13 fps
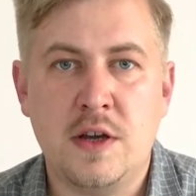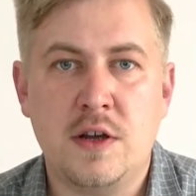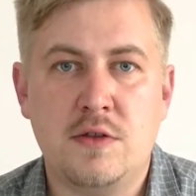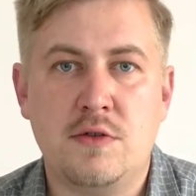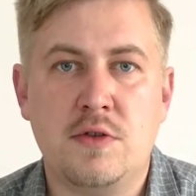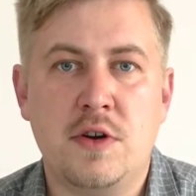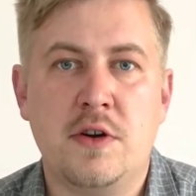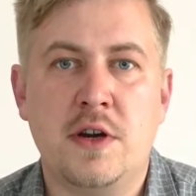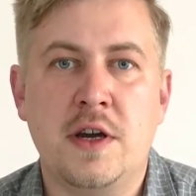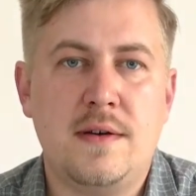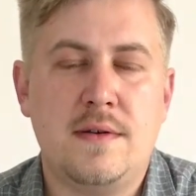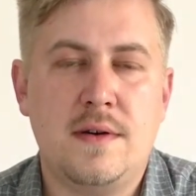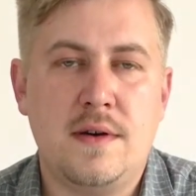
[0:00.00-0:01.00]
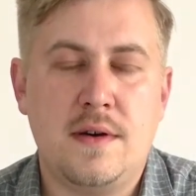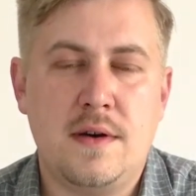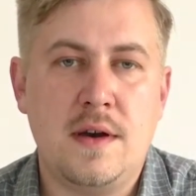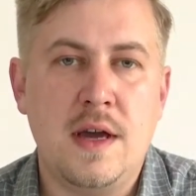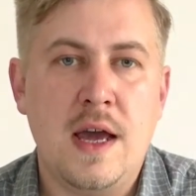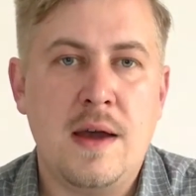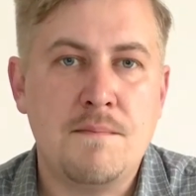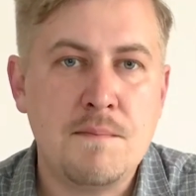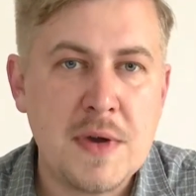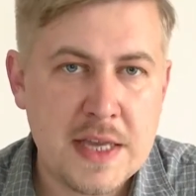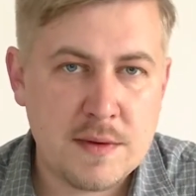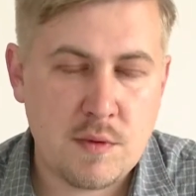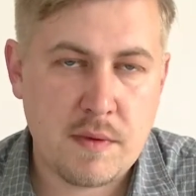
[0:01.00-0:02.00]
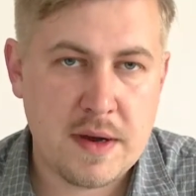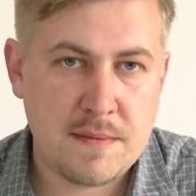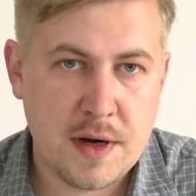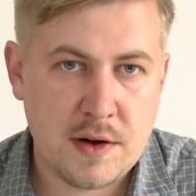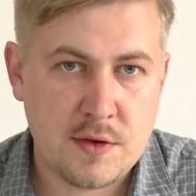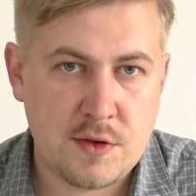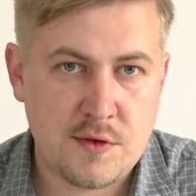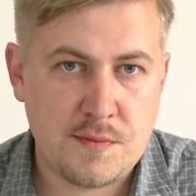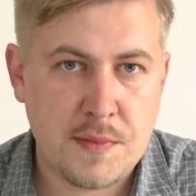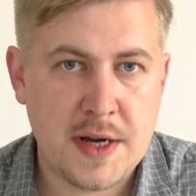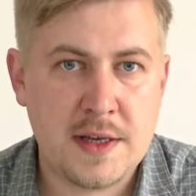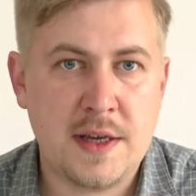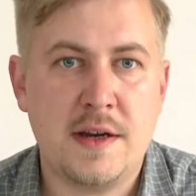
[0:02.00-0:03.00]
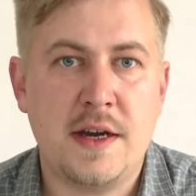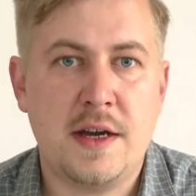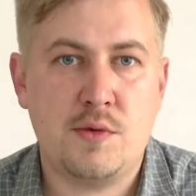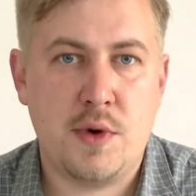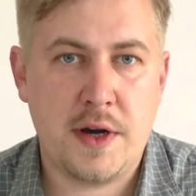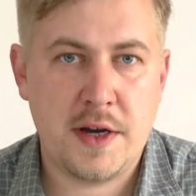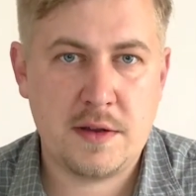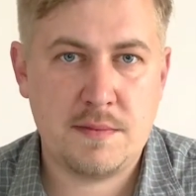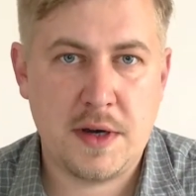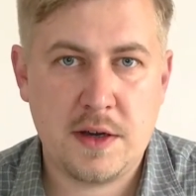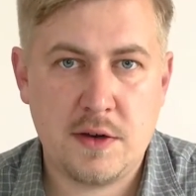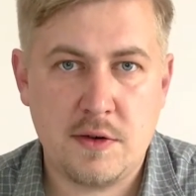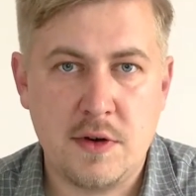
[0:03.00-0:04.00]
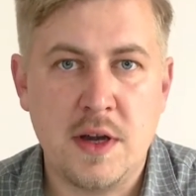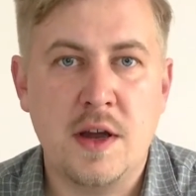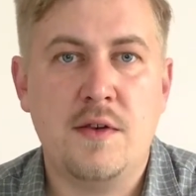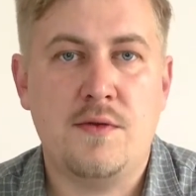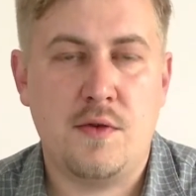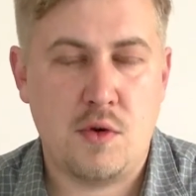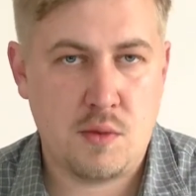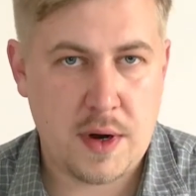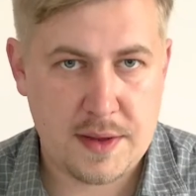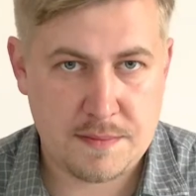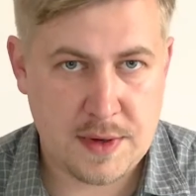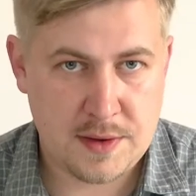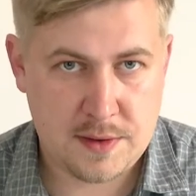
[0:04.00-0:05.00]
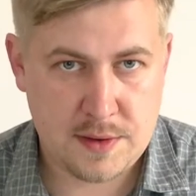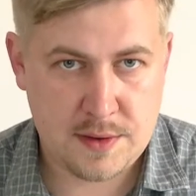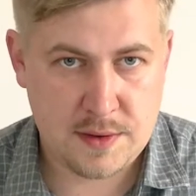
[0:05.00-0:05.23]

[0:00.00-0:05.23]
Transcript: to your minimum amount of money required by you for 1 month.